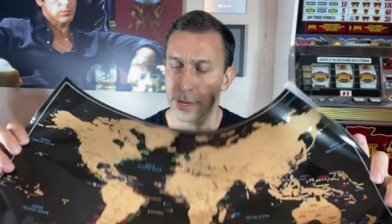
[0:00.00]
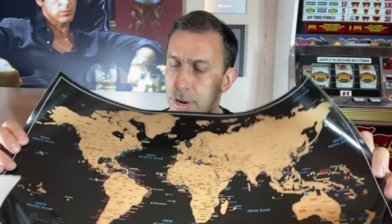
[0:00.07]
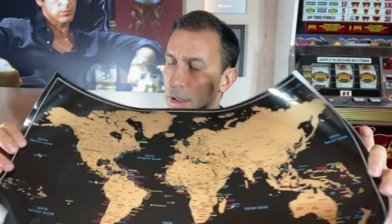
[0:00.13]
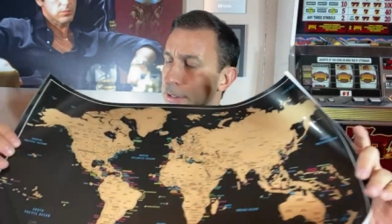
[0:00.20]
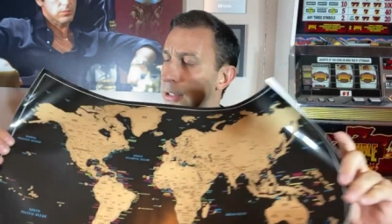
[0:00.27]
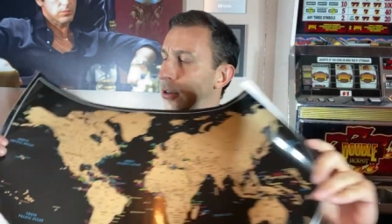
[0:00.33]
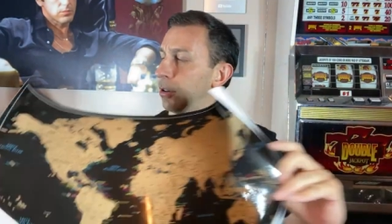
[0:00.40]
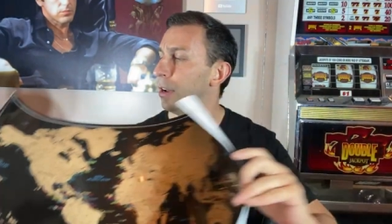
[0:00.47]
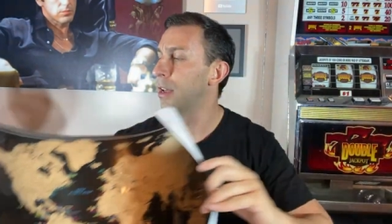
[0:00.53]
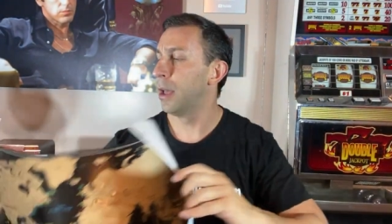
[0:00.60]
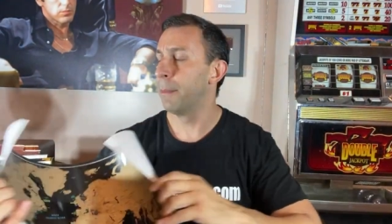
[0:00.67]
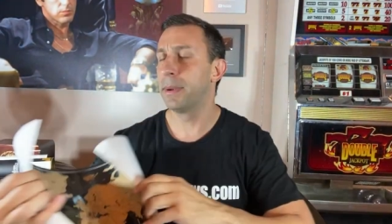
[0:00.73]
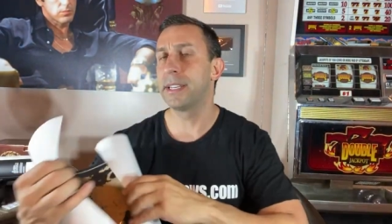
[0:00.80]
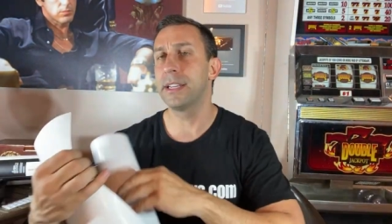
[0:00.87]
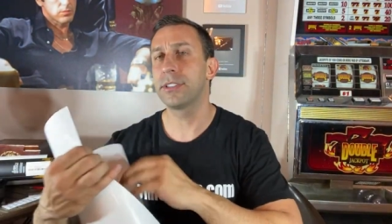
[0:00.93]
You can also
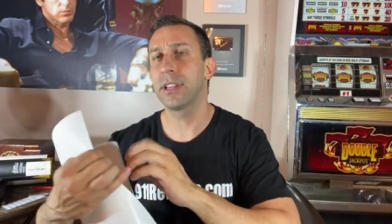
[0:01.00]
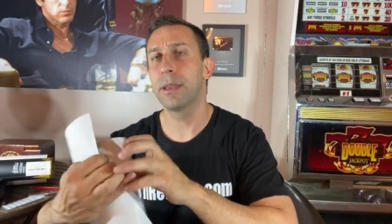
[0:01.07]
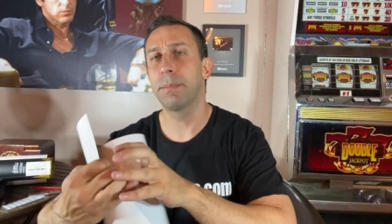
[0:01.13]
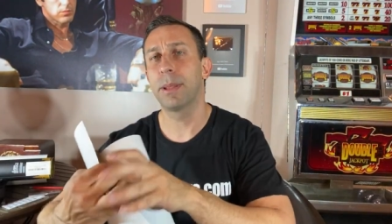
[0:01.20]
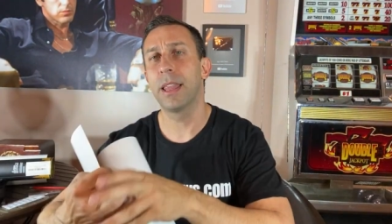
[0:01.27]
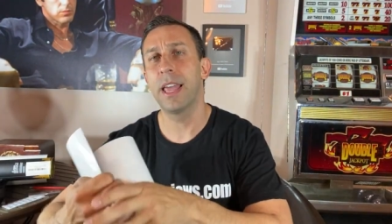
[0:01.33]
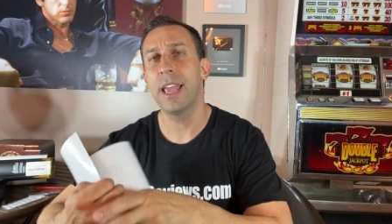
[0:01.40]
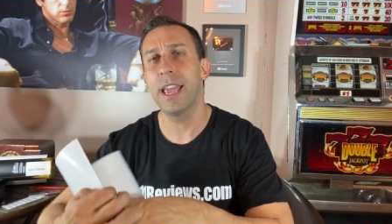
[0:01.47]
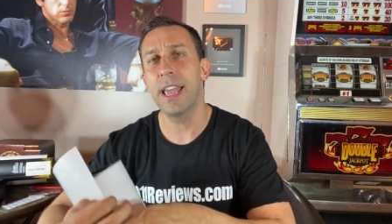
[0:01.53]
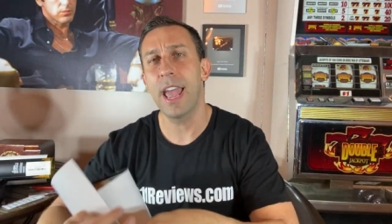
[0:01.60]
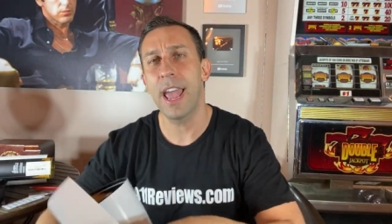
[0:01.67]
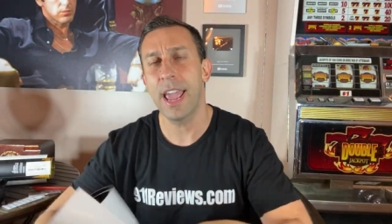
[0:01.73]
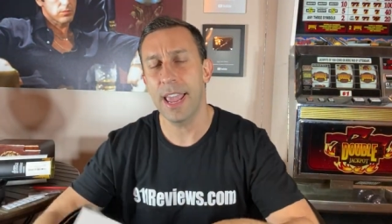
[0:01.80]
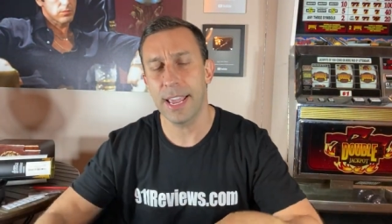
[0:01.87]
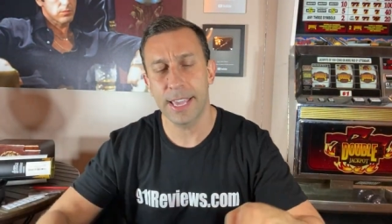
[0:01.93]
potentially
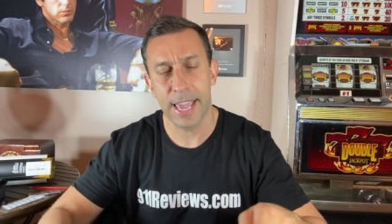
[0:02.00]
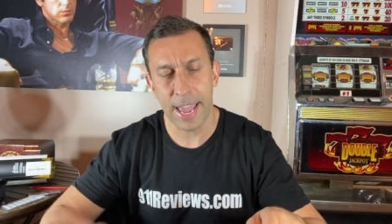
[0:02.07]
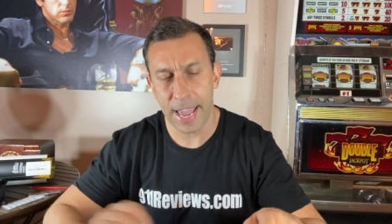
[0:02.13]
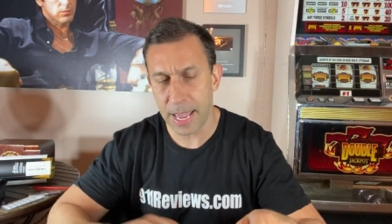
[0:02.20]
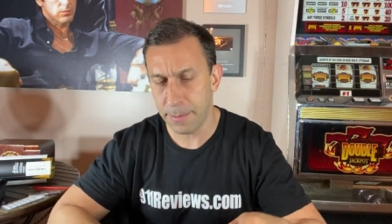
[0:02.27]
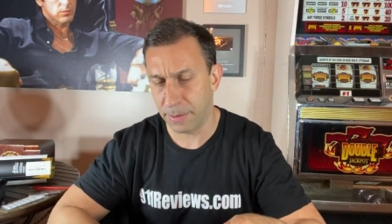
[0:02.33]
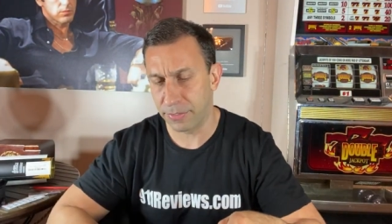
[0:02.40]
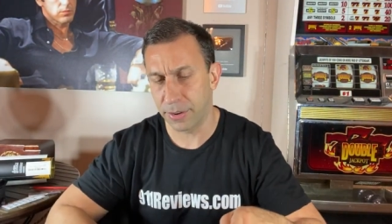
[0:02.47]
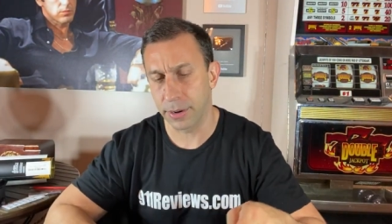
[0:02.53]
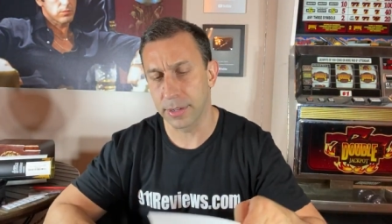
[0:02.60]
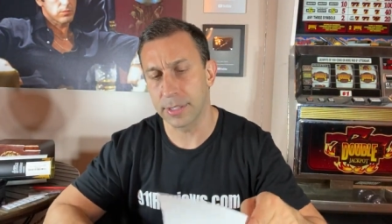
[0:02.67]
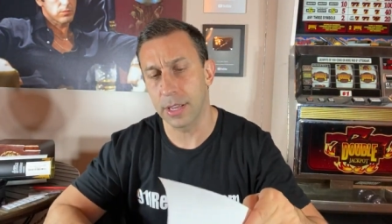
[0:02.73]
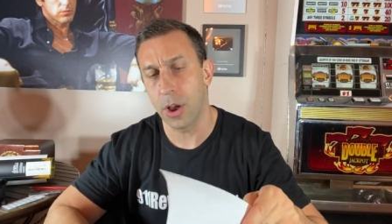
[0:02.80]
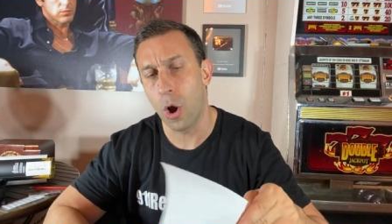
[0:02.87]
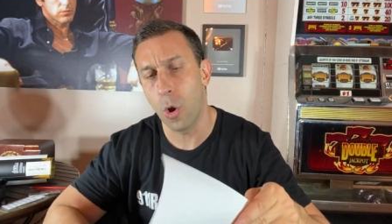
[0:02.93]
play a game if you're
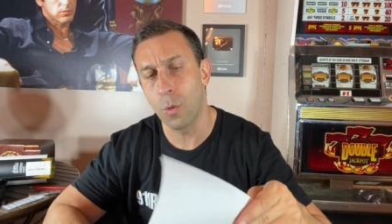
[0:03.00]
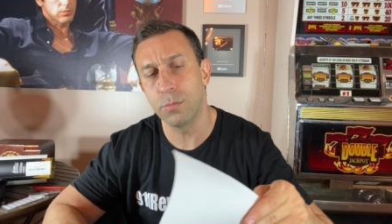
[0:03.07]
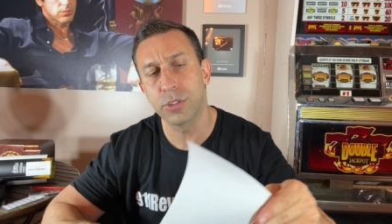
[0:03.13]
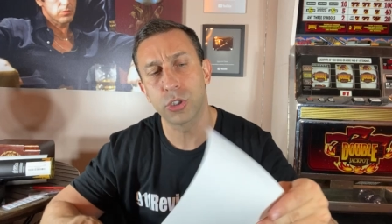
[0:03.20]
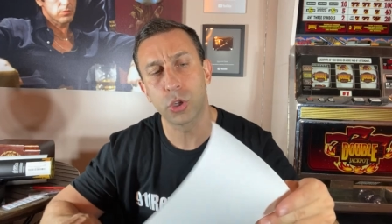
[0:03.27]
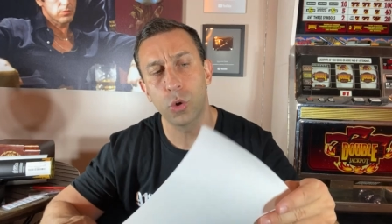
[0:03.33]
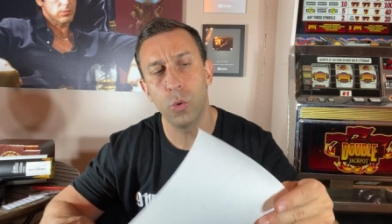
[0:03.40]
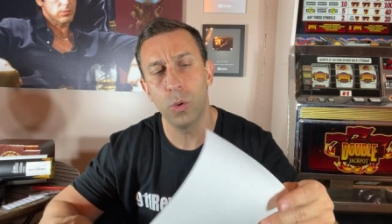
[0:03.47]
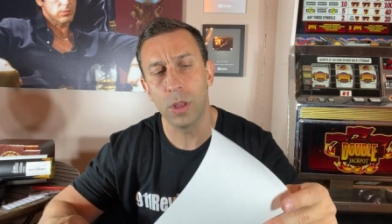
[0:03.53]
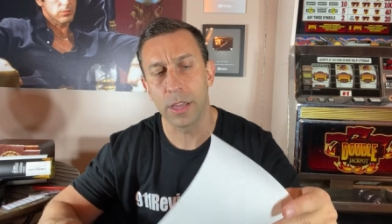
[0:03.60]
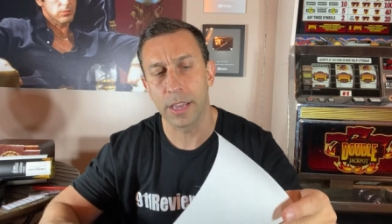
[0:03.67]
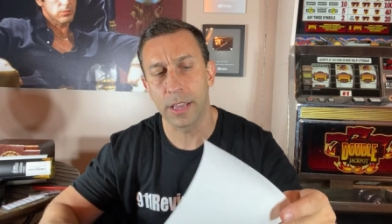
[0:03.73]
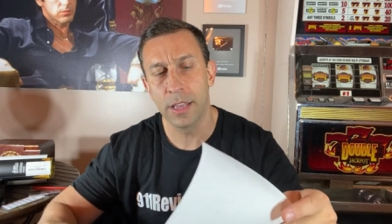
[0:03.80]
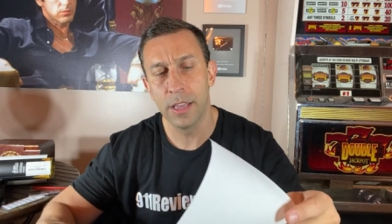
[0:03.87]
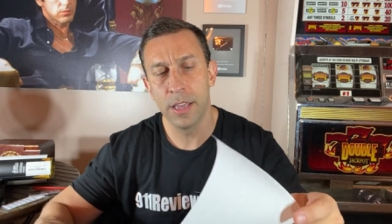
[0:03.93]

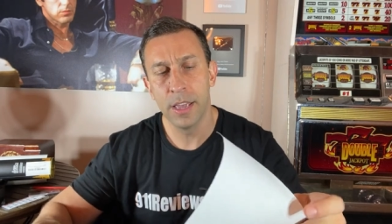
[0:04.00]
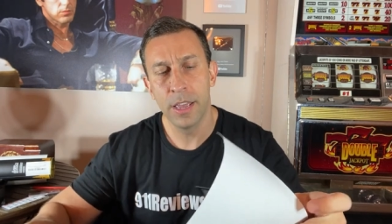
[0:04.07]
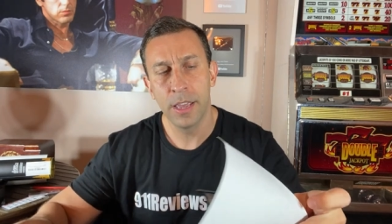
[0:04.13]
homeschooling.